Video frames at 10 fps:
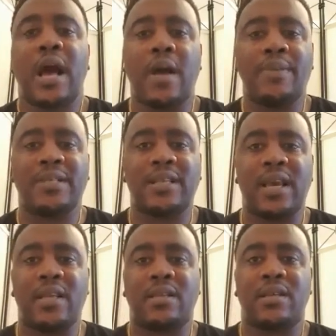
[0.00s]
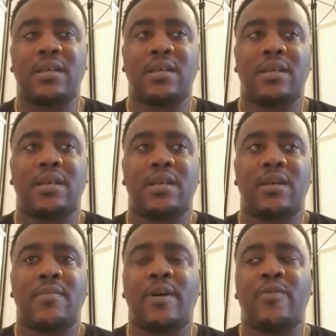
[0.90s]
I'd be scared.
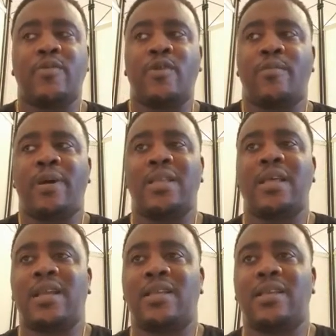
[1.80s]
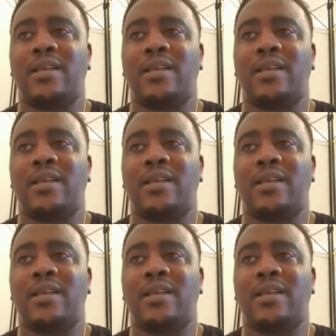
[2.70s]
But not my dad.